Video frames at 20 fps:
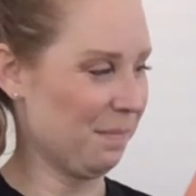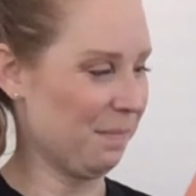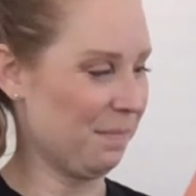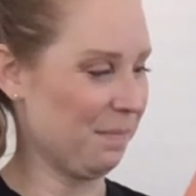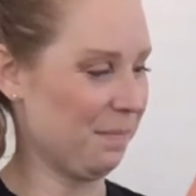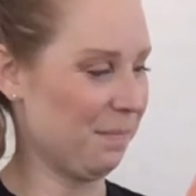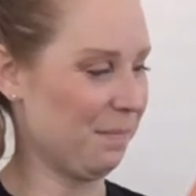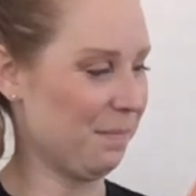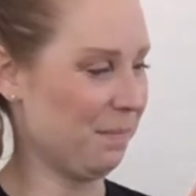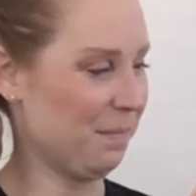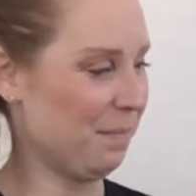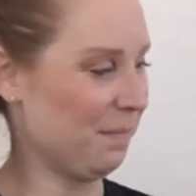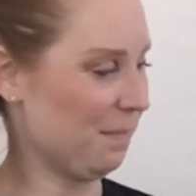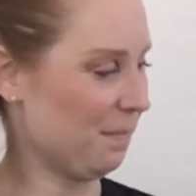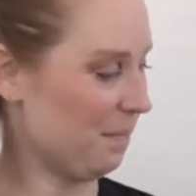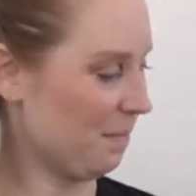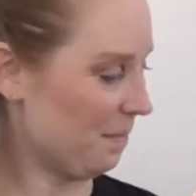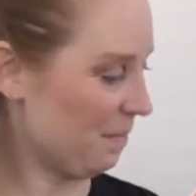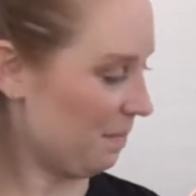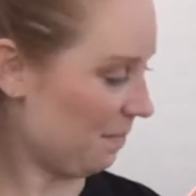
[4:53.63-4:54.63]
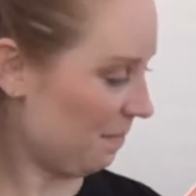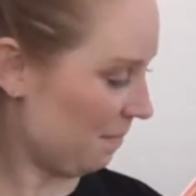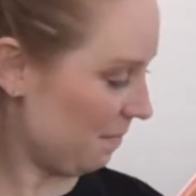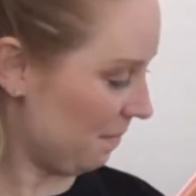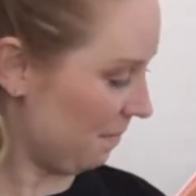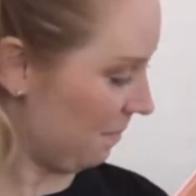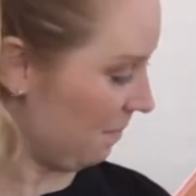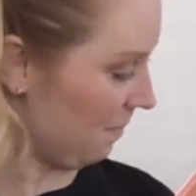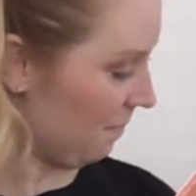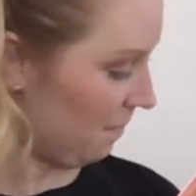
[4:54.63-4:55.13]

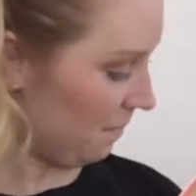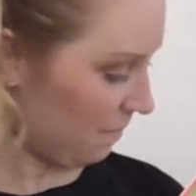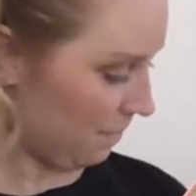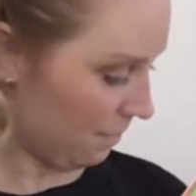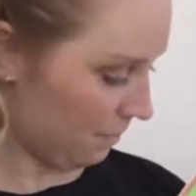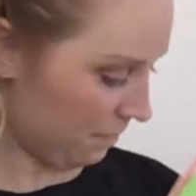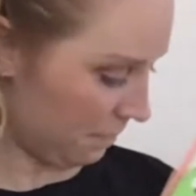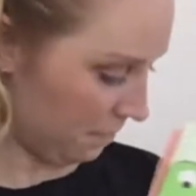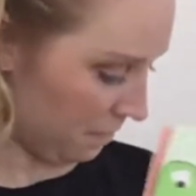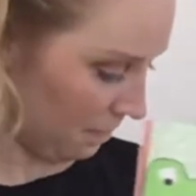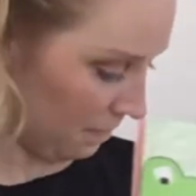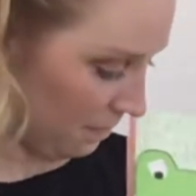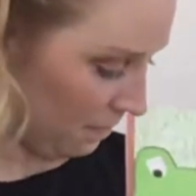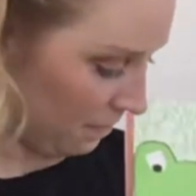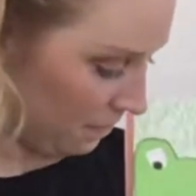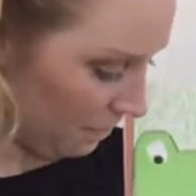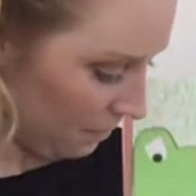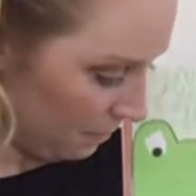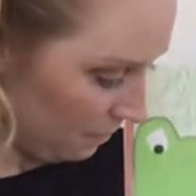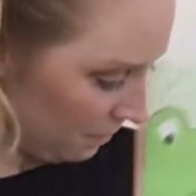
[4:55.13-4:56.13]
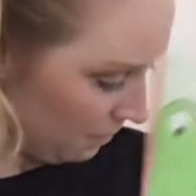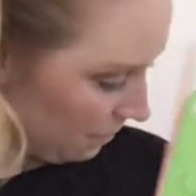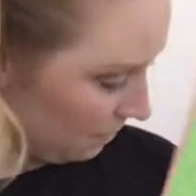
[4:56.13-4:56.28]
Nothing is said.